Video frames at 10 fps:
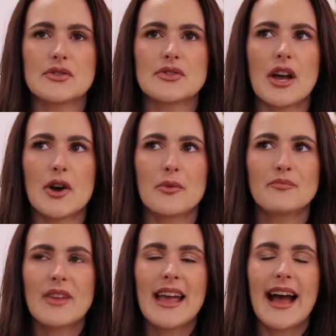
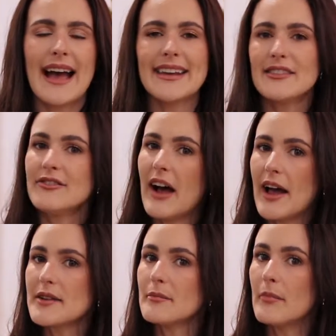So I didn't
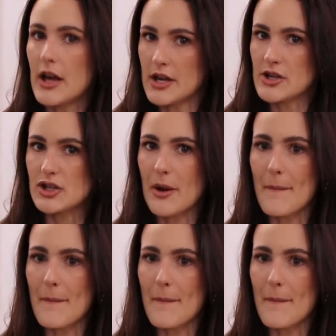find much,